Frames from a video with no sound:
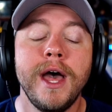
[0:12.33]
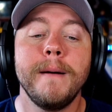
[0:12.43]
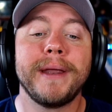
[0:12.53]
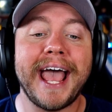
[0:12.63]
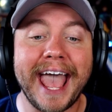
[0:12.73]

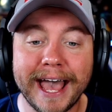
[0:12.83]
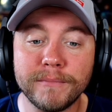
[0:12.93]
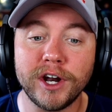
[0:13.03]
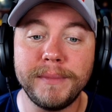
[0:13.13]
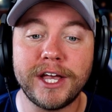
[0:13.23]
but I
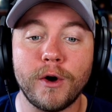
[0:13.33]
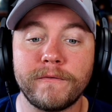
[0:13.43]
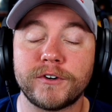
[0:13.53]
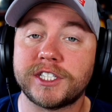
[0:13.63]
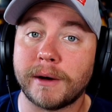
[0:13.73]
am going to be going
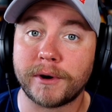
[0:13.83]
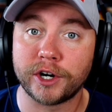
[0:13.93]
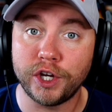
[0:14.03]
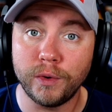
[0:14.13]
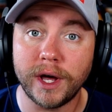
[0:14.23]
for Summoner
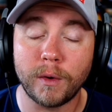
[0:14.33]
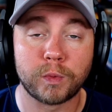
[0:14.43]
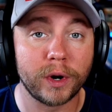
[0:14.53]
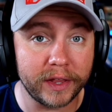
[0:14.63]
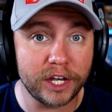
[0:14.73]
Yuna,
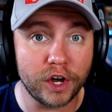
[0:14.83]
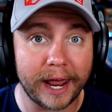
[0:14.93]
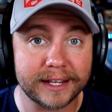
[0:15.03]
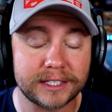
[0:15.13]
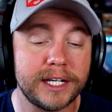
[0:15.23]
really good
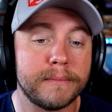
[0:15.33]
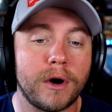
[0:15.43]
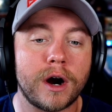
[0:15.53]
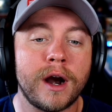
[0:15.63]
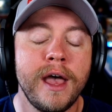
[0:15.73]

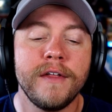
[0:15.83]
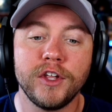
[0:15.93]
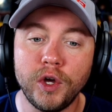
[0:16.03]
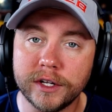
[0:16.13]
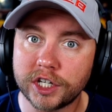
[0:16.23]
STMR. The
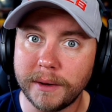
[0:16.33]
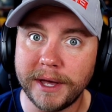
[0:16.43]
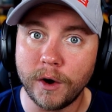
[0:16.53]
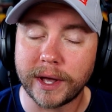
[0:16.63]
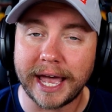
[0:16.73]
unit's going to
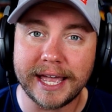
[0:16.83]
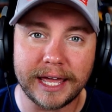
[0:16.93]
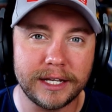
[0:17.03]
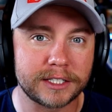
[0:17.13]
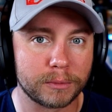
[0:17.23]
be okay
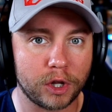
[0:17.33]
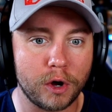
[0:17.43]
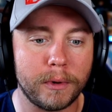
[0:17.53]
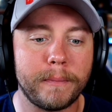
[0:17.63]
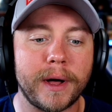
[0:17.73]
getting some
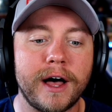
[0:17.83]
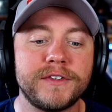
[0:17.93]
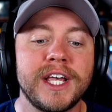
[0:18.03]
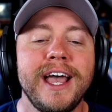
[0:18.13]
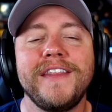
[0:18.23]
global
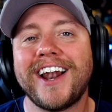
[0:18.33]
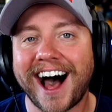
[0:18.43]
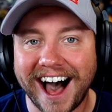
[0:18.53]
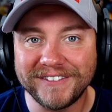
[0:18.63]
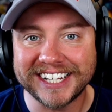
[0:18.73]
buffs, and then
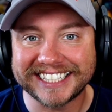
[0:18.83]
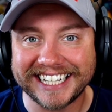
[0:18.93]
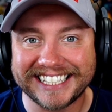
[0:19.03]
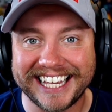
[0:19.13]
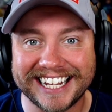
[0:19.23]

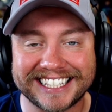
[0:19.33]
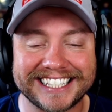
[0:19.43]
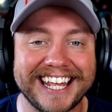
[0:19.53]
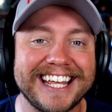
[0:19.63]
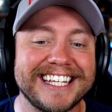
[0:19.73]
obviously Tidus
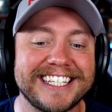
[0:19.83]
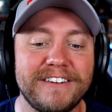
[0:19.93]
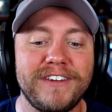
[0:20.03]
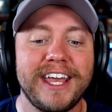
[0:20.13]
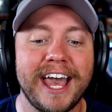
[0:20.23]
is getting his
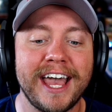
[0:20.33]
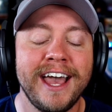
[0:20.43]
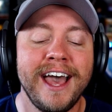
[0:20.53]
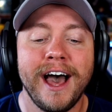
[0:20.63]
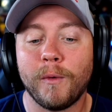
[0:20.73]
NVA,
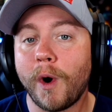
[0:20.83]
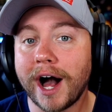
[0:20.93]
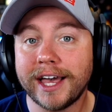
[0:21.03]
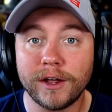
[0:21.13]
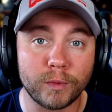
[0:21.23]

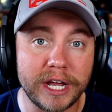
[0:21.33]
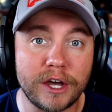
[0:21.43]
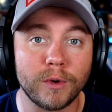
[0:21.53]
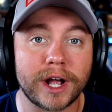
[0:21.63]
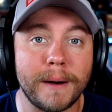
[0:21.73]
Wakka and
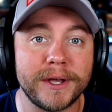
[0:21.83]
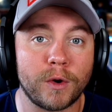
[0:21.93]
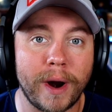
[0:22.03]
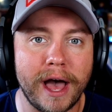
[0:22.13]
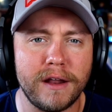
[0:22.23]
Rikku are coming
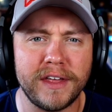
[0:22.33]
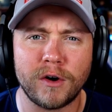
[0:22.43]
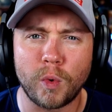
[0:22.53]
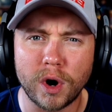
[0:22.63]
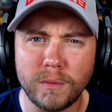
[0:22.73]
around, and then
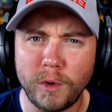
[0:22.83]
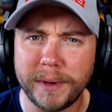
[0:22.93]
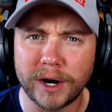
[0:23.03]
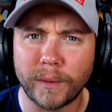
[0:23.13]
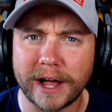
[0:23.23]
Auron will
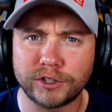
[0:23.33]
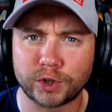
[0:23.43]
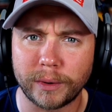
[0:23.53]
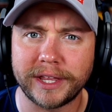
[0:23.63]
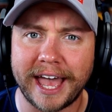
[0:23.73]
be around
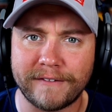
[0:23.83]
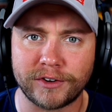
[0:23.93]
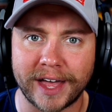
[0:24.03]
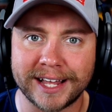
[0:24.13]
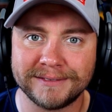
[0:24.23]
shortly after
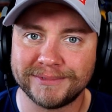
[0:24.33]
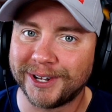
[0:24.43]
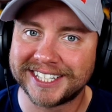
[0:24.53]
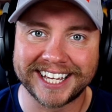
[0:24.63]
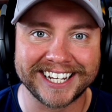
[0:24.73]
that, so
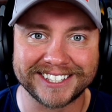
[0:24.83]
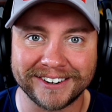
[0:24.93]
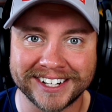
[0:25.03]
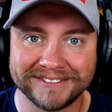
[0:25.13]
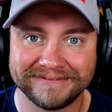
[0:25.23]
let's get into it.